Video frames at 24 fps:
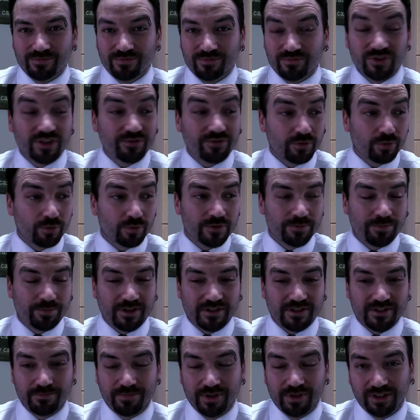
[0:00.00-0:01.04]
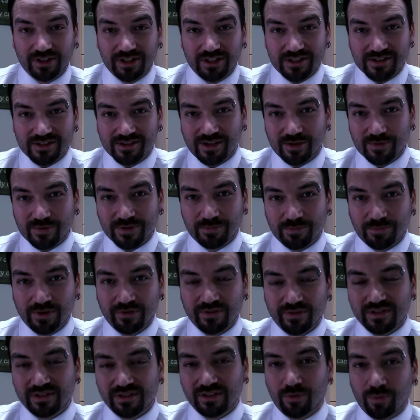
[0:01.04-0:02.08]
different responsibilities that I wasn't
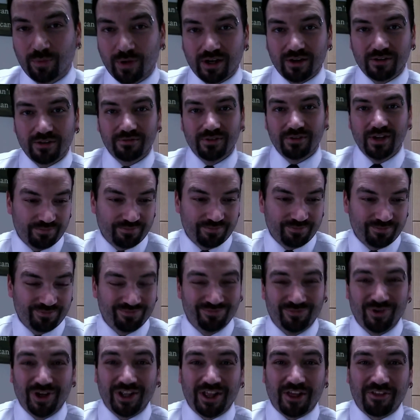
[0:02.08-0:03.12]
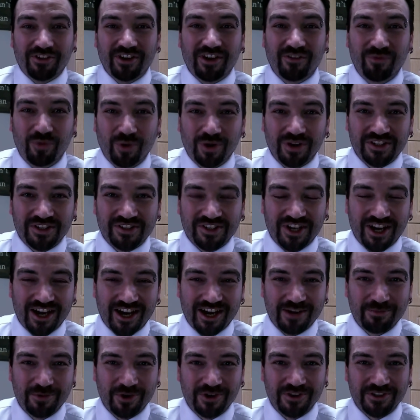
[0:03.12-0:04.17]
previously aware of. Well, I think I've worn a
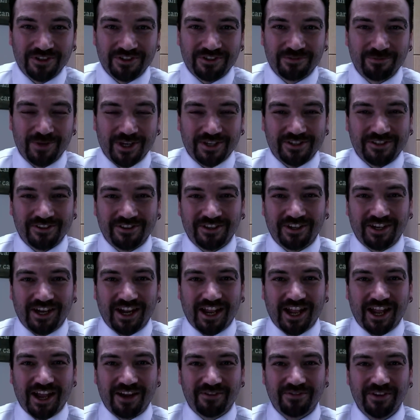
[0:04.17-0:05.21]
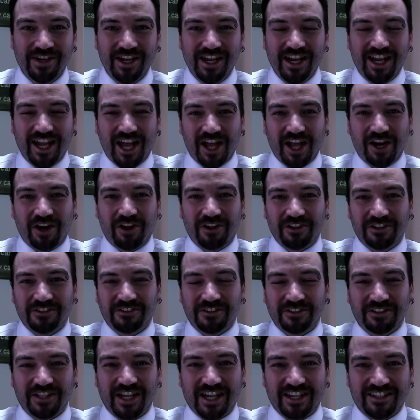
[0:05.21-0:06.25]
tie more this semester than I have at all in
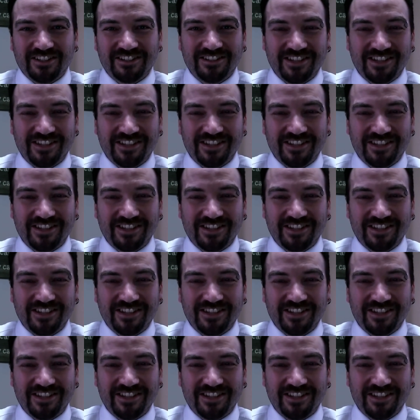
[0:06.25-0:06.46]
the last